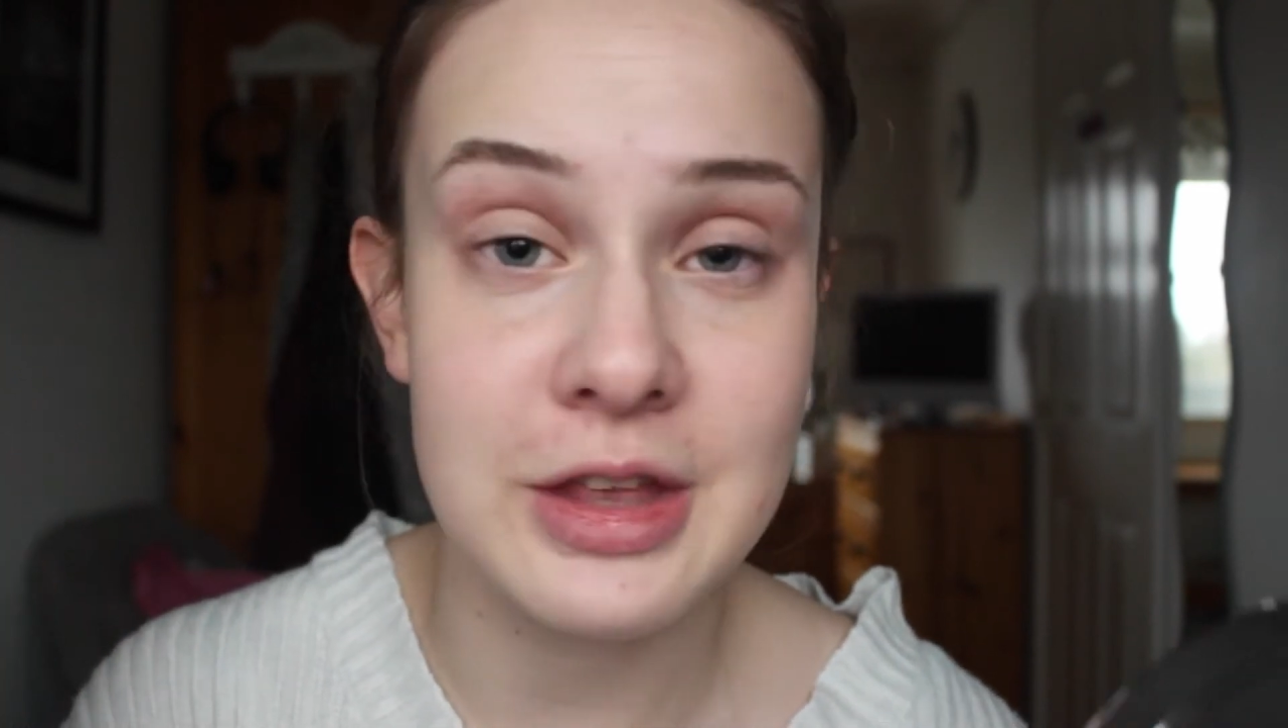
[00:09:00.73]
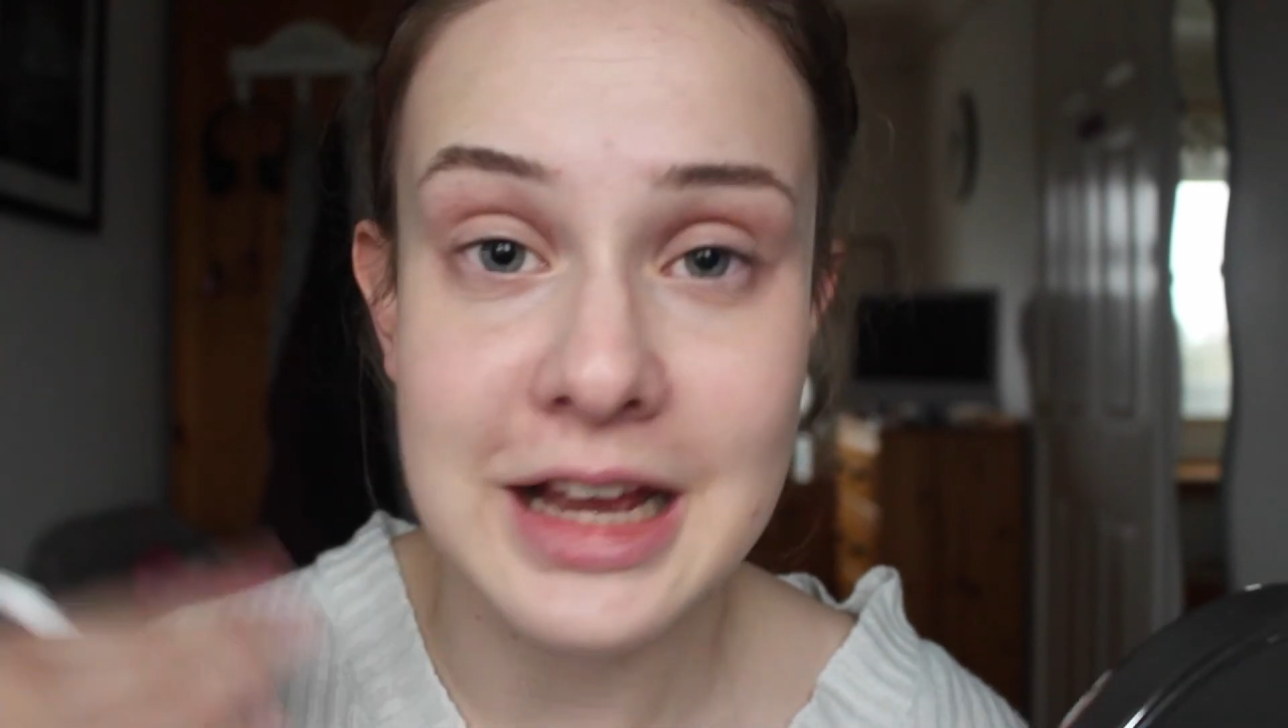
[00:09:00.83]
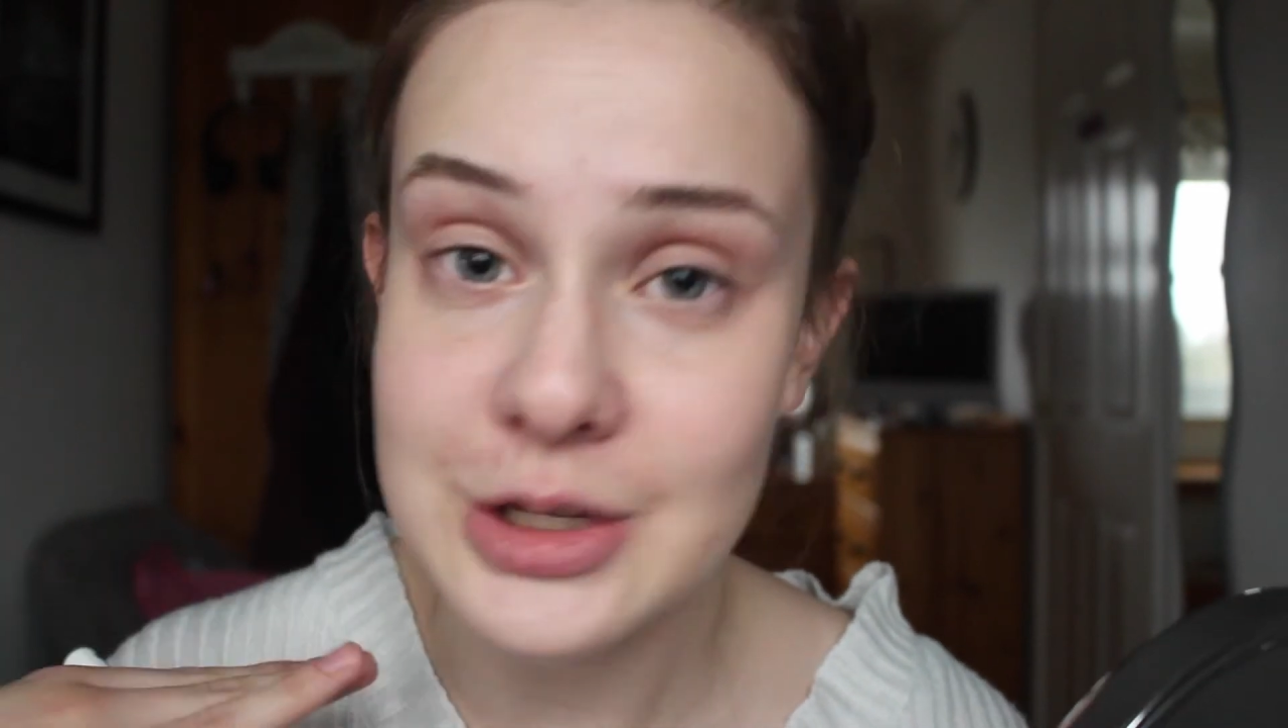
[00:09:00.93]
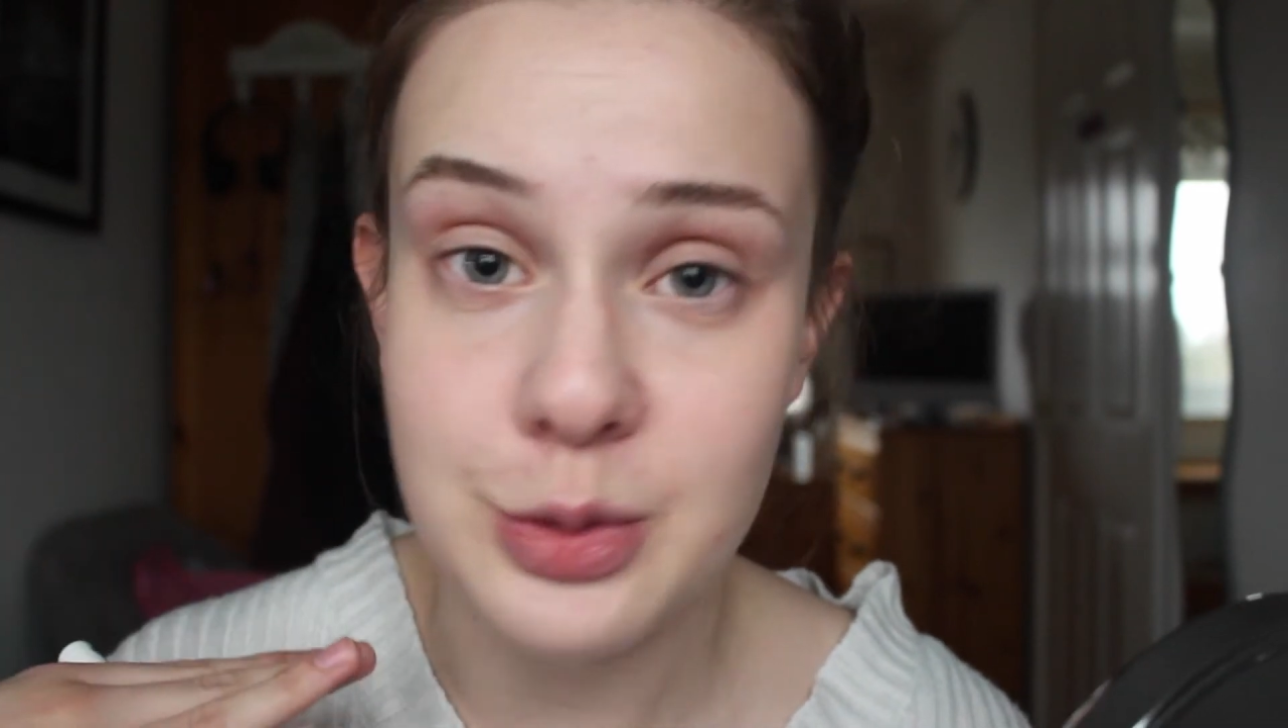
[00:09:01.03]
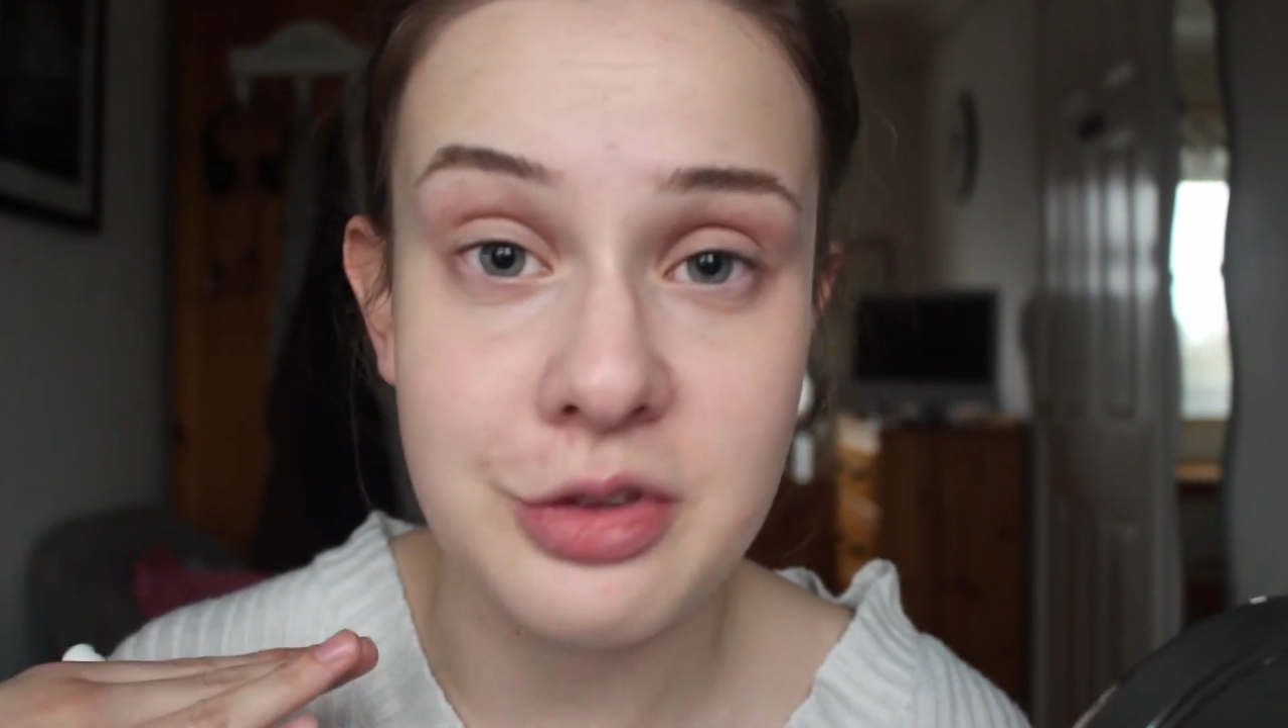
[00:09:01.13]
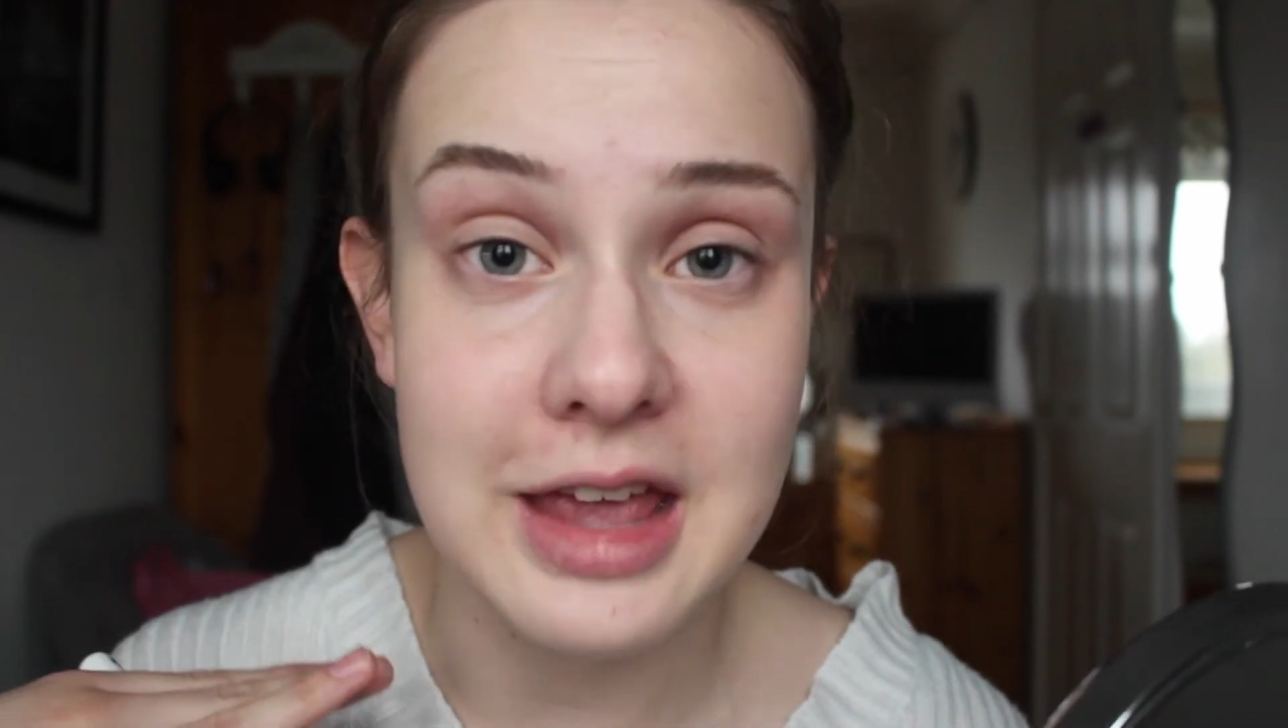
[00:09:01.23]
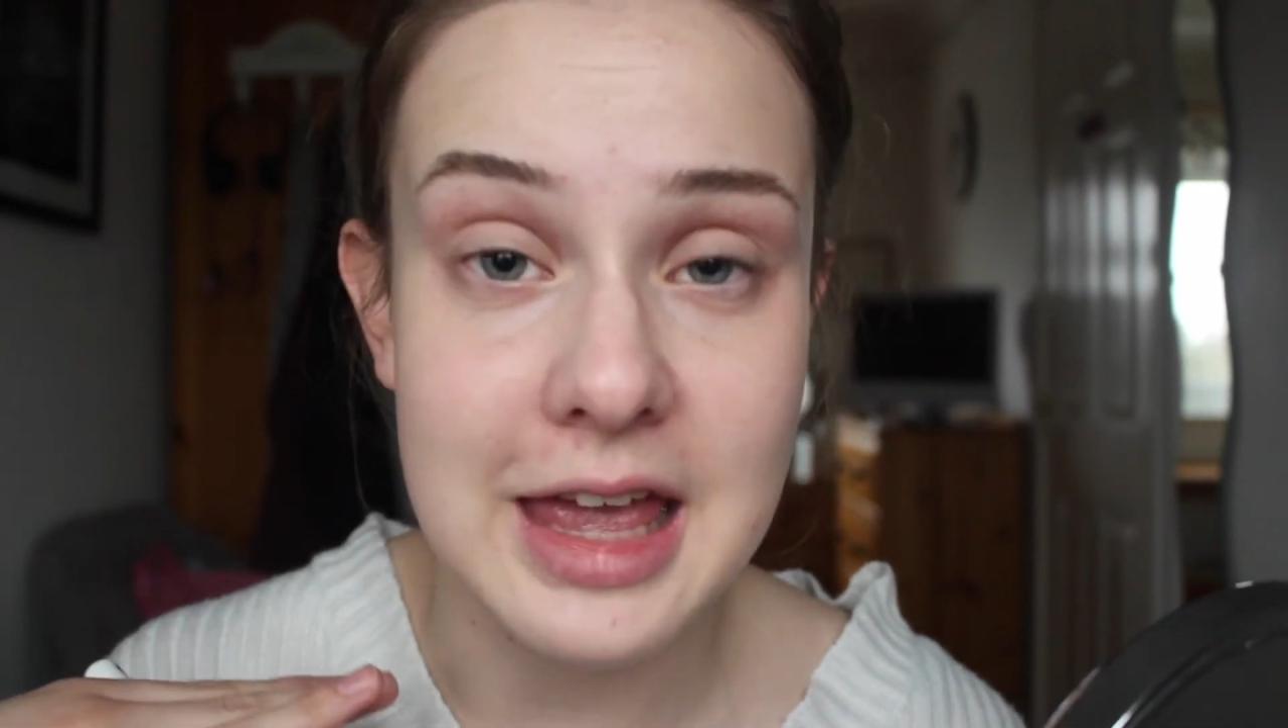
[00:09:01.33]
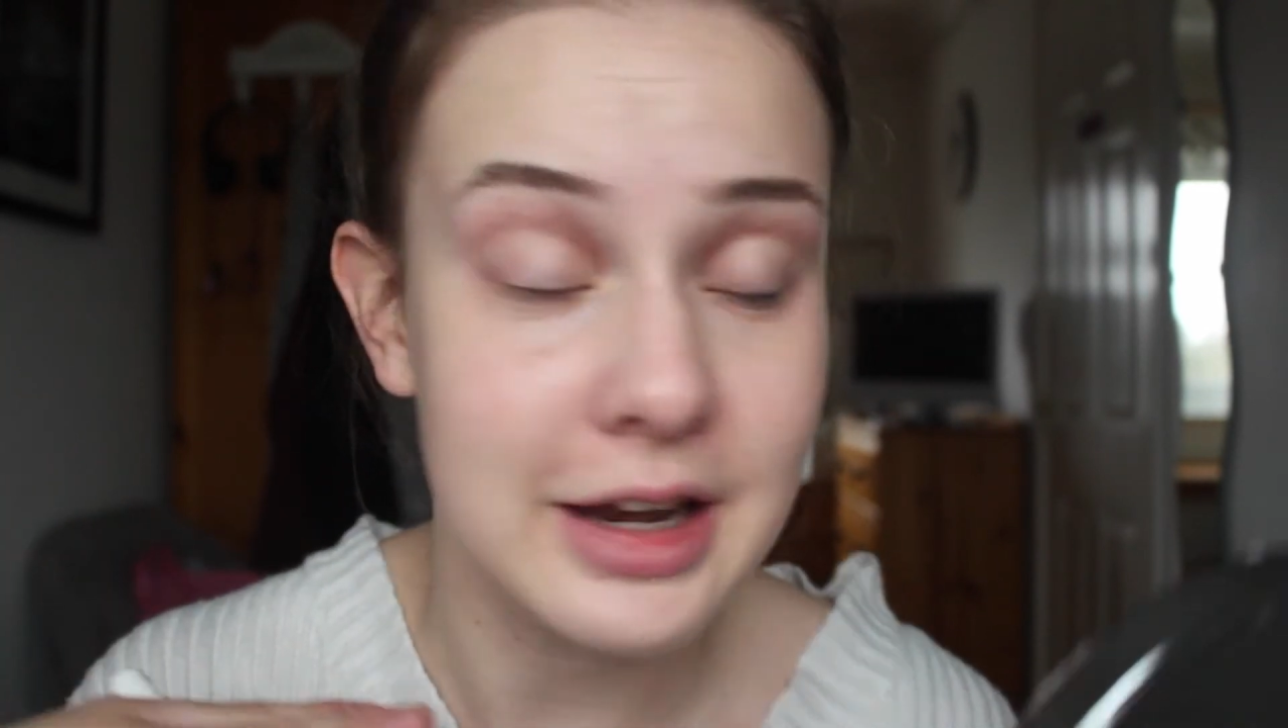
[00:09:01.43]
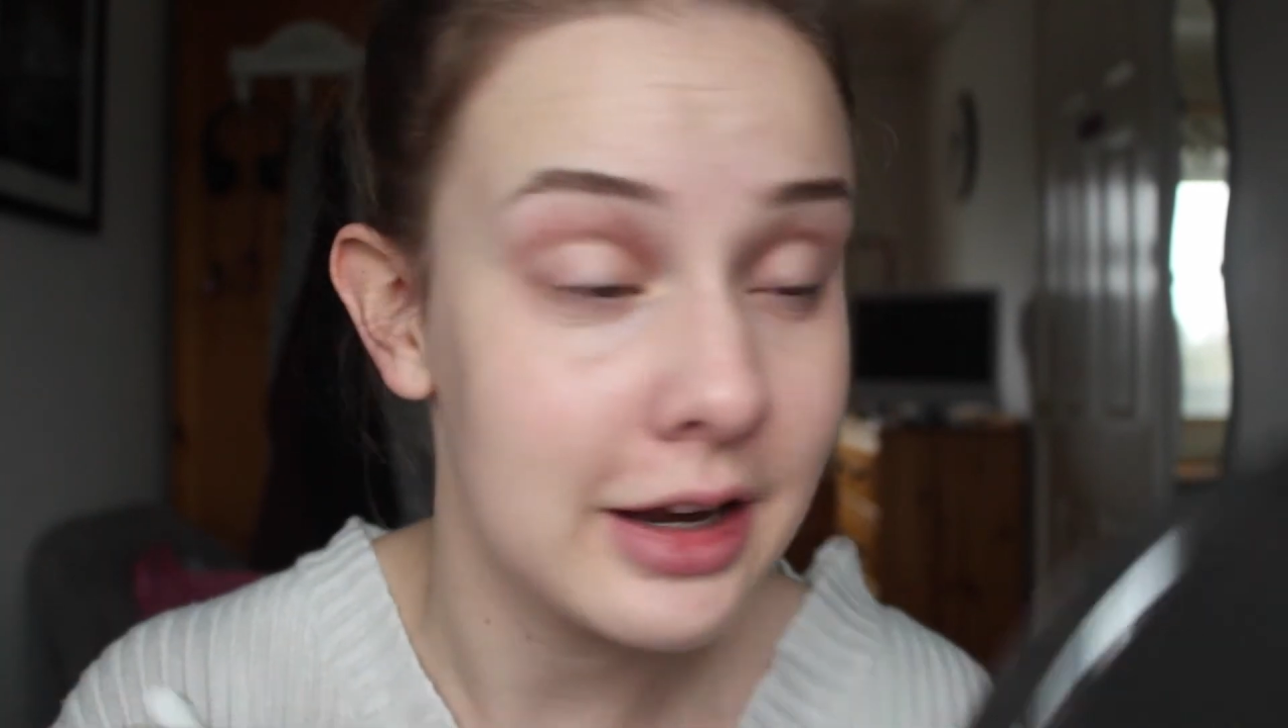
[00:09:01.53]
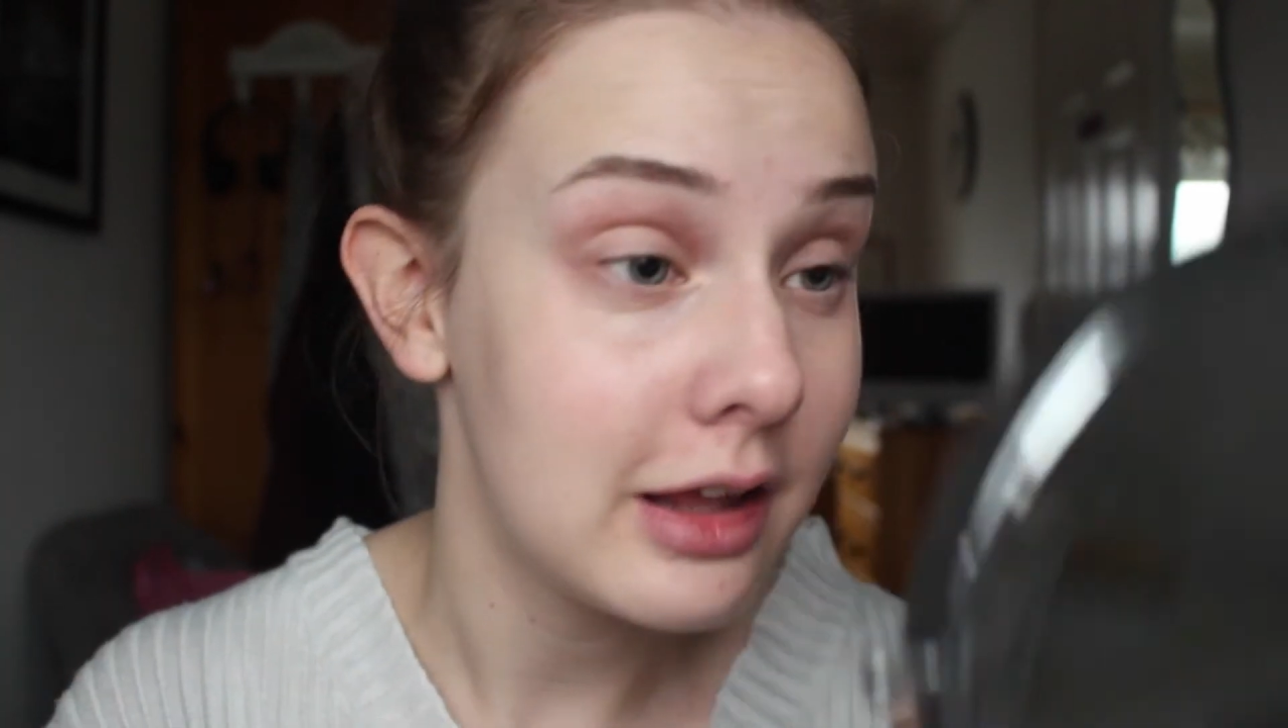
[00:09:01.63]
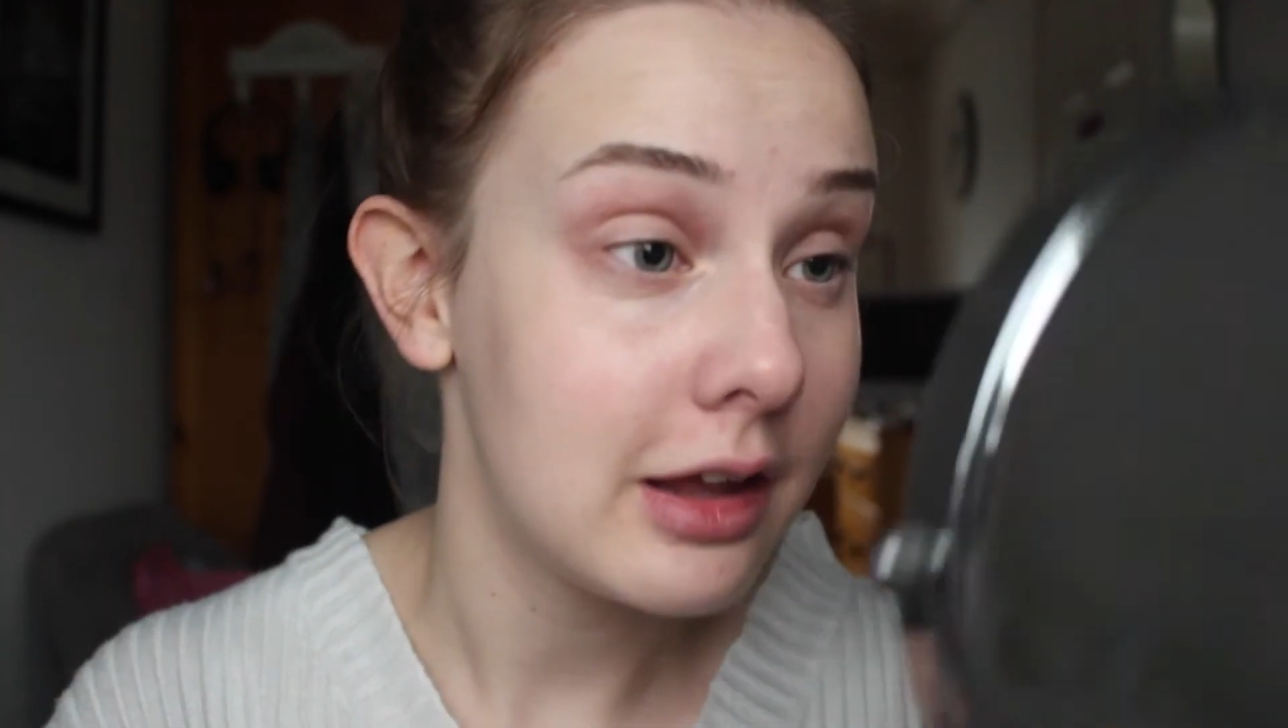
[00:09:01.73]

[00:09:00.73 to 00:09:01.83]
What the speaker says: natural skin.